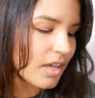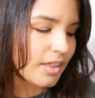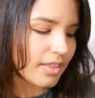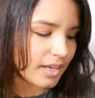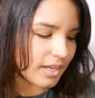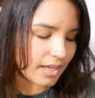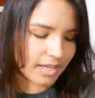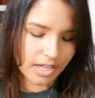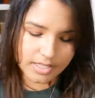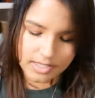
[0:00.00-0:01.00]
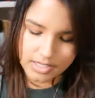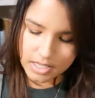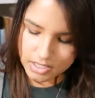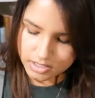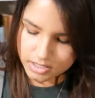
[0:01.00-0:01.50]
Then I got
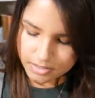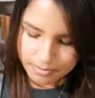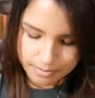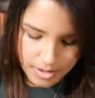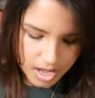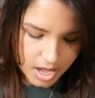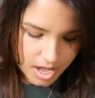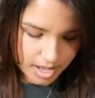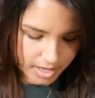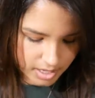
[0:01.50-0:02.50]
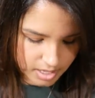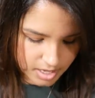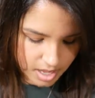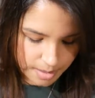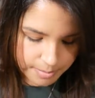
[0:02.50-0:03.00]
sent by
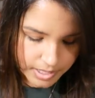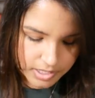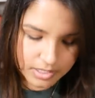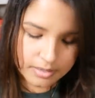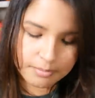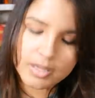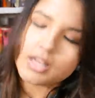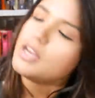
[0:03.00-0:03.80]
uh, Putnam